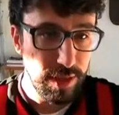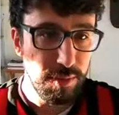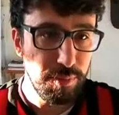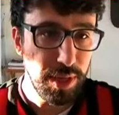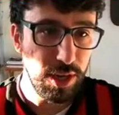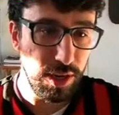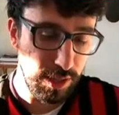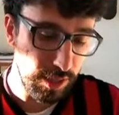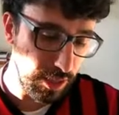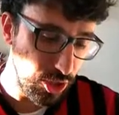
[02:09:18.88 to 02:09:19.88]

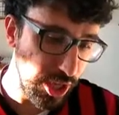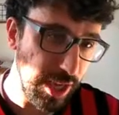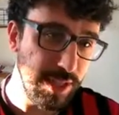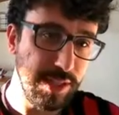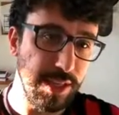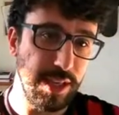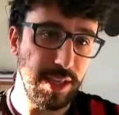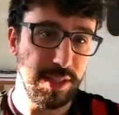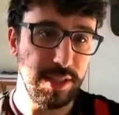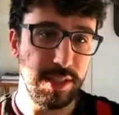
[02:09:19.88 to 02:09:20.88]
because Chelsea
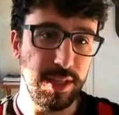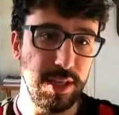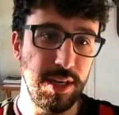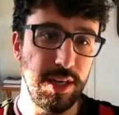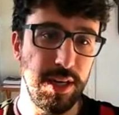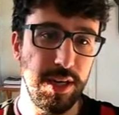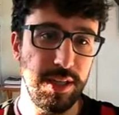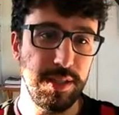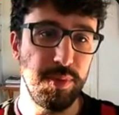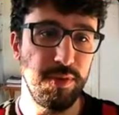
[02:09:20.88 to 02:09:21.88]
is
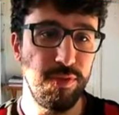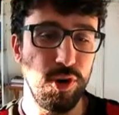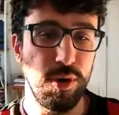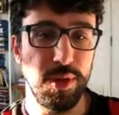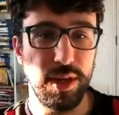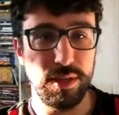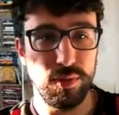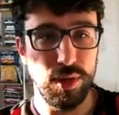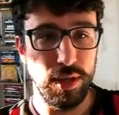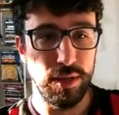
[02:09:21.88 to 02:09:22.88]
it's performing as
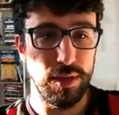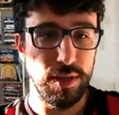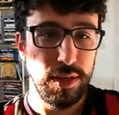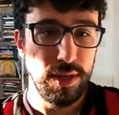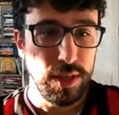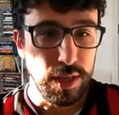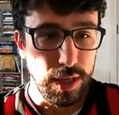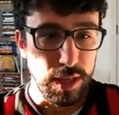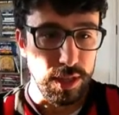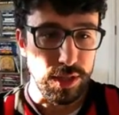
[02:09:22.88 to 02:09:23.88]
well.
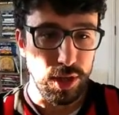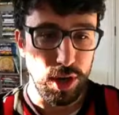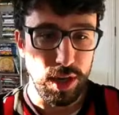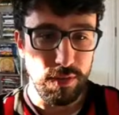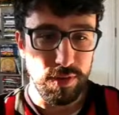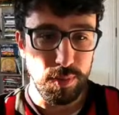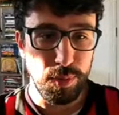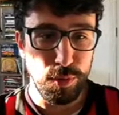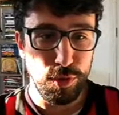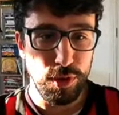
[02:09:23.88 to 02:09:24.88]
So
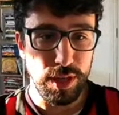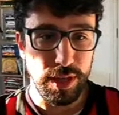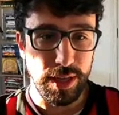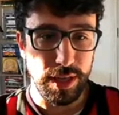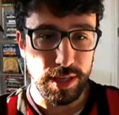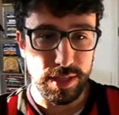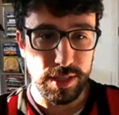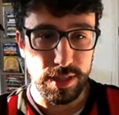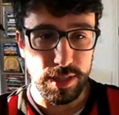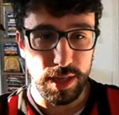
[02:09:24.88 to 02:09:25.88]
Liverpool
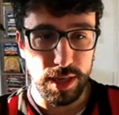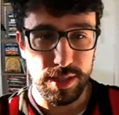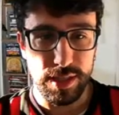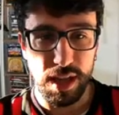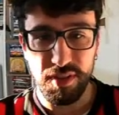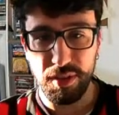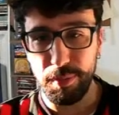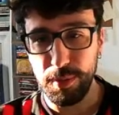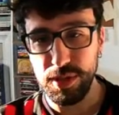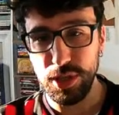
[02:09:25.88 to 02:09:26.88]
is seventh
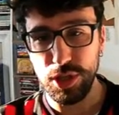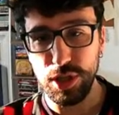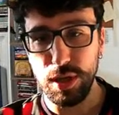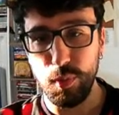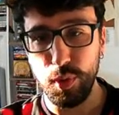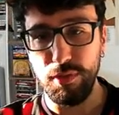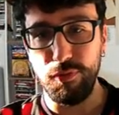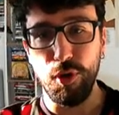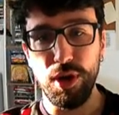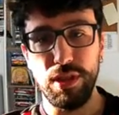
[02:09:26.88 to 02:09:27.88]
position with
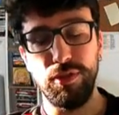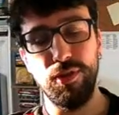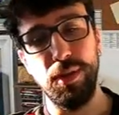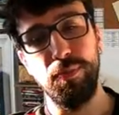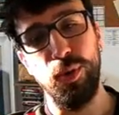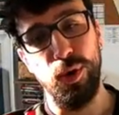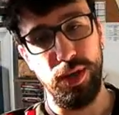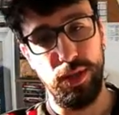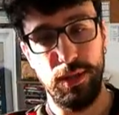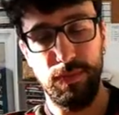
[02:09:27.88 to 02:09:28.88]
43 points,